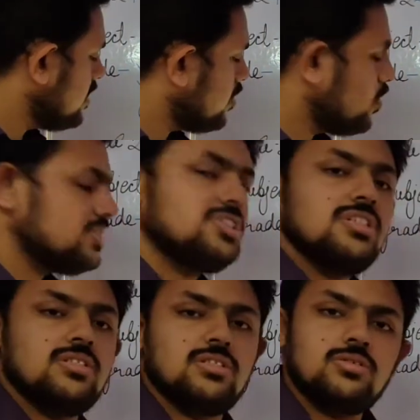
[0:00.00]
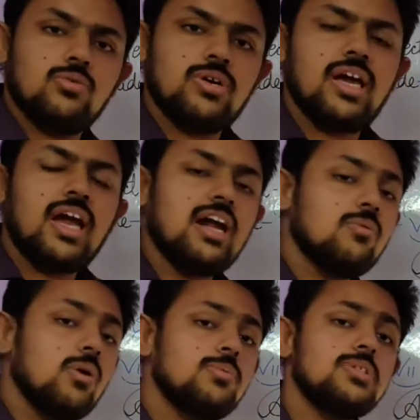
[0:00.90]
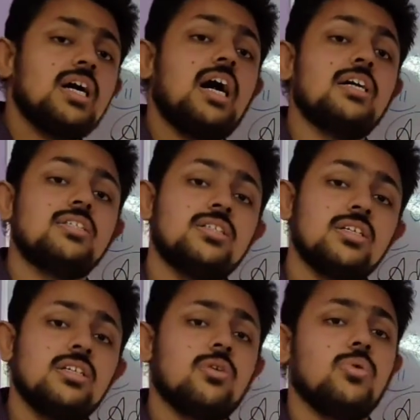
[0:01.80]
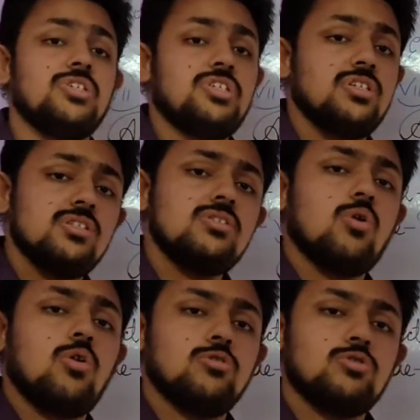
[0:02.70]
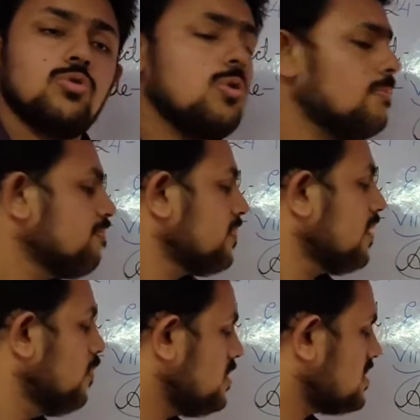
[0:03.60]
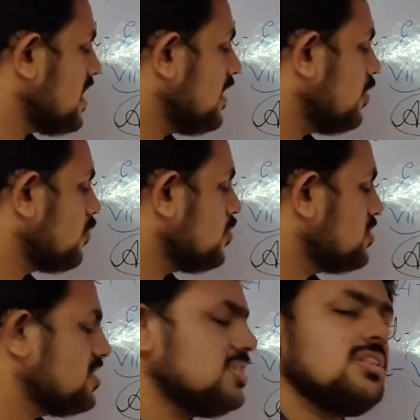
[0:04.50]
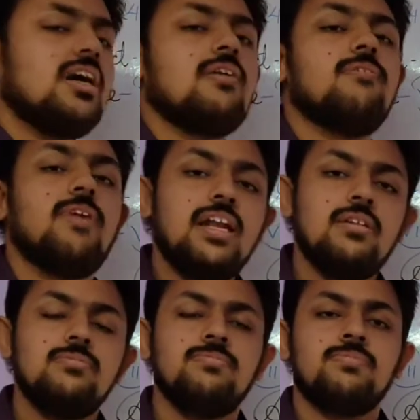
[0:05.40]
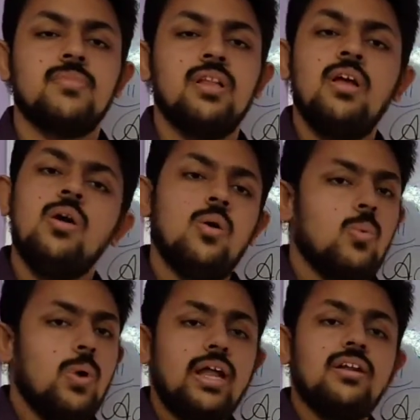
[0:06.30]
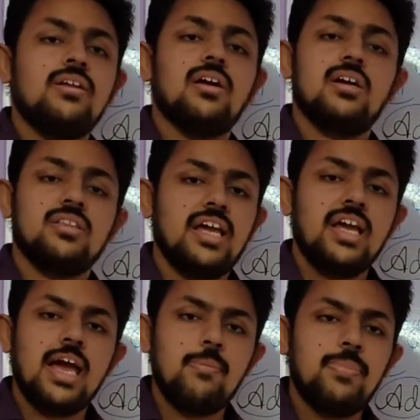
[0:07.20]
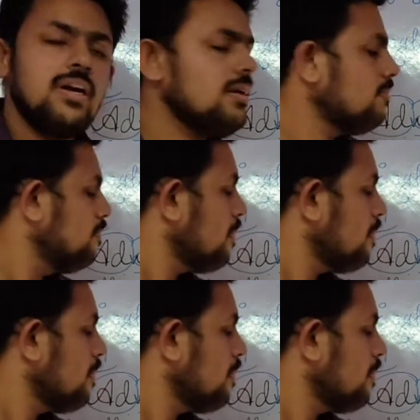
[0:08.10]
the questions. Okay, adverbs answer the questions also. Which kind of question? That when a thing happened,